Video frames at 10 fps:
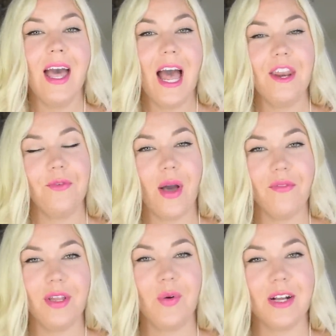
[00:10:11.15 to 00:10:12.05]
And if you
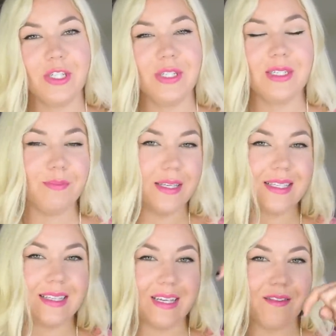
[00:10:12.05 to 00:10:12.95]
have any questions,
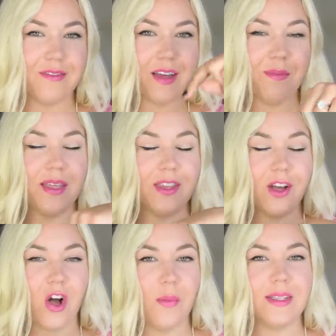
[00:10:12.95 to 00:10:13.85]
please leave them in the
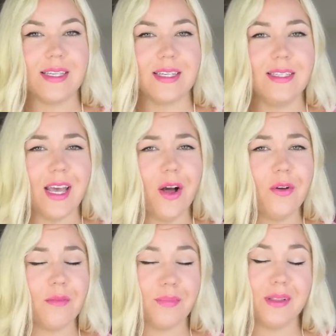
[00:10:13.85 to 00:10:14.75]
comments
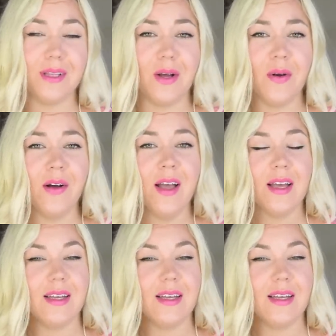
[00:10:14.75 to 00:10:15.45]
down below.